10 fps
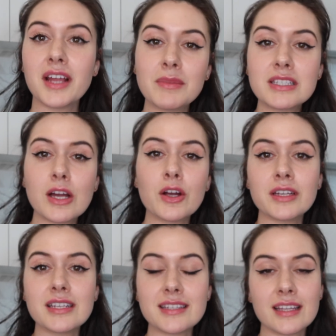Yemista are
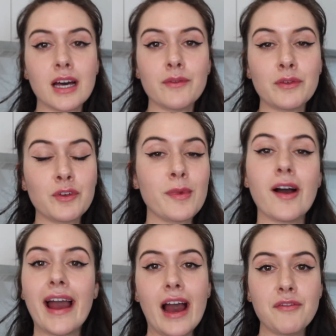going to stay in the oven for
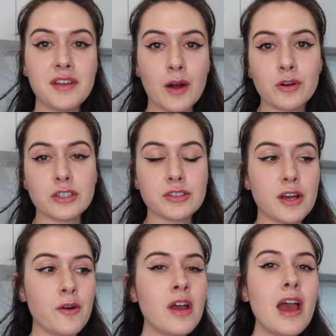about half an hour or
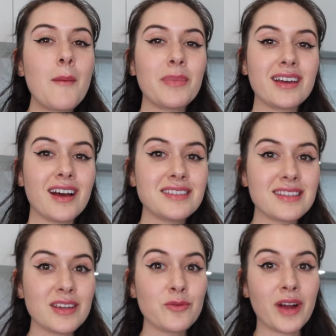so. Because
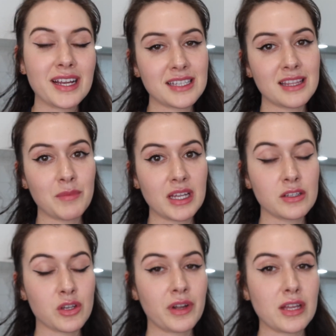the rice and the meat
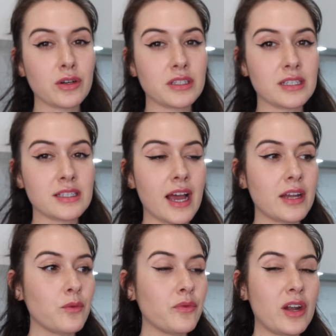is already cooked
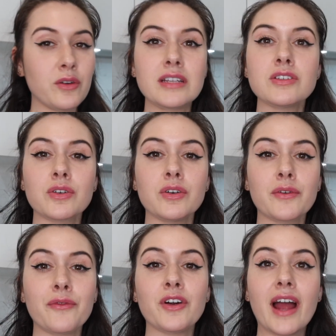inside, they don't need to
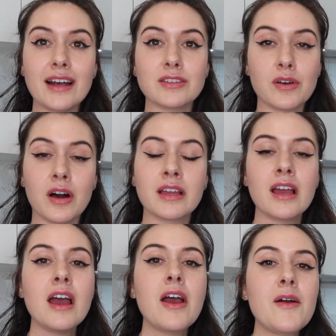cook for as long.
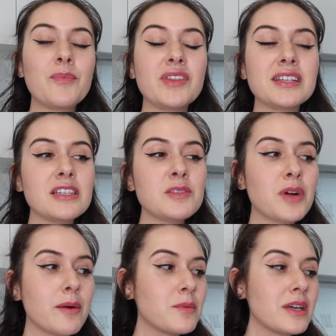This is
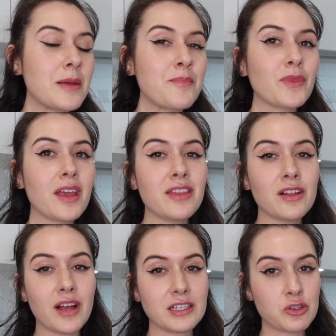probably the
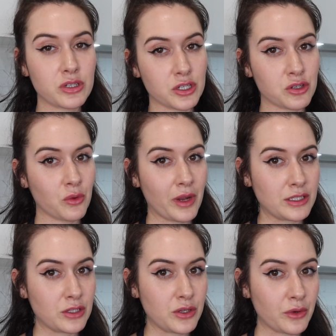less traditional way
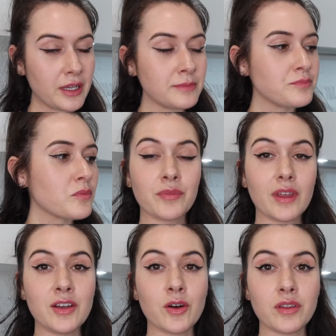to do it.
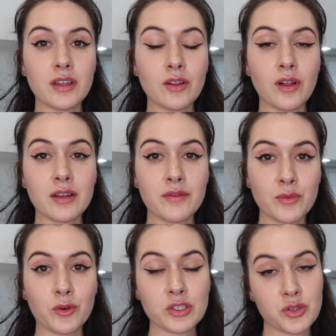I know that a lot of the
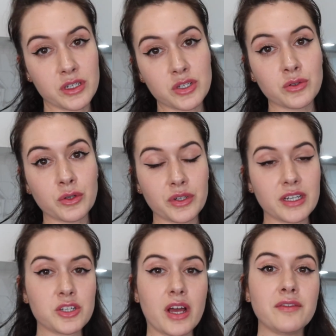more traditional
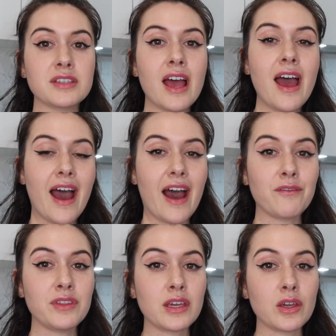Greek chefs
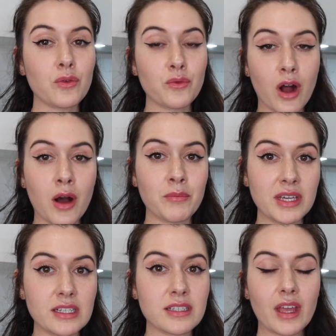have the raw
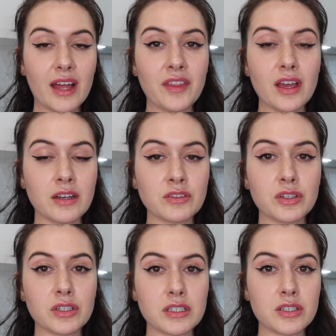meat and the
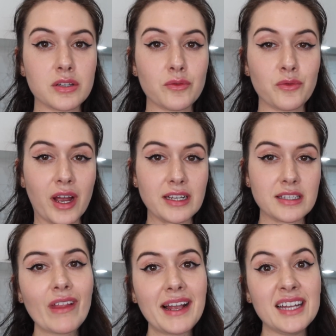uncooked
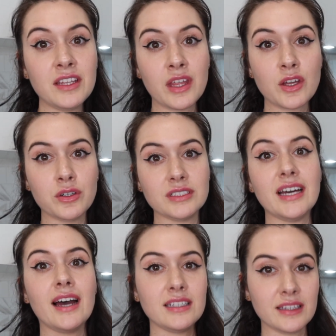rice, and then they cook
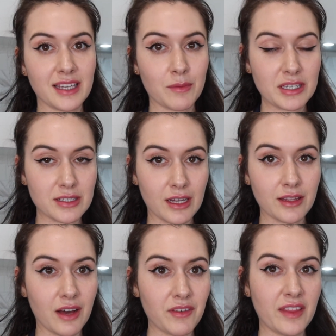that in the Yemista in
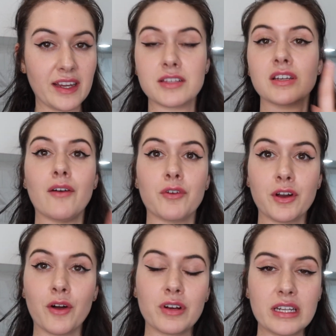the oven and they just cover
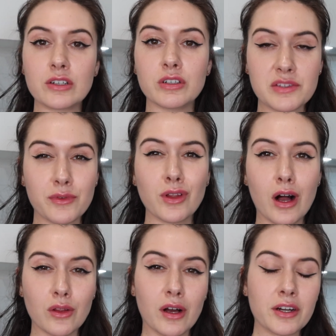it over and it cooks for a
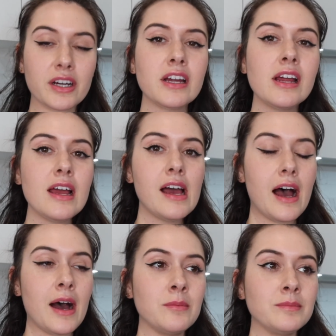lot longer.
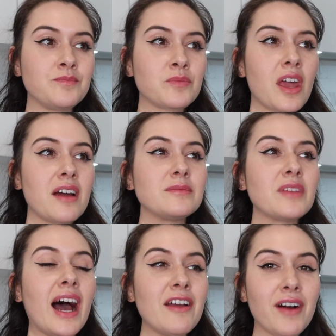
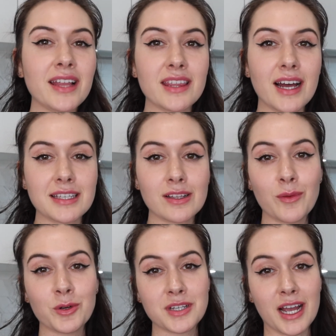I find that that's a
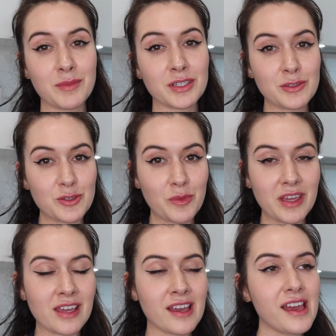lot more time
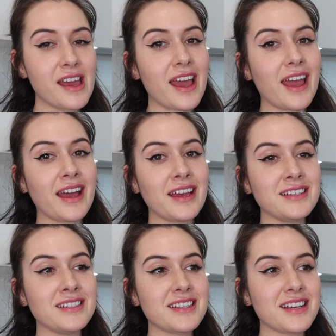consuming,
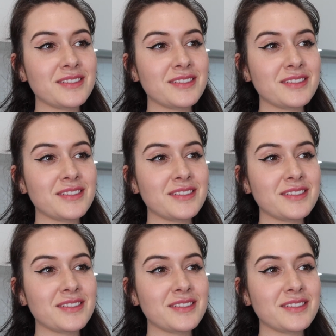and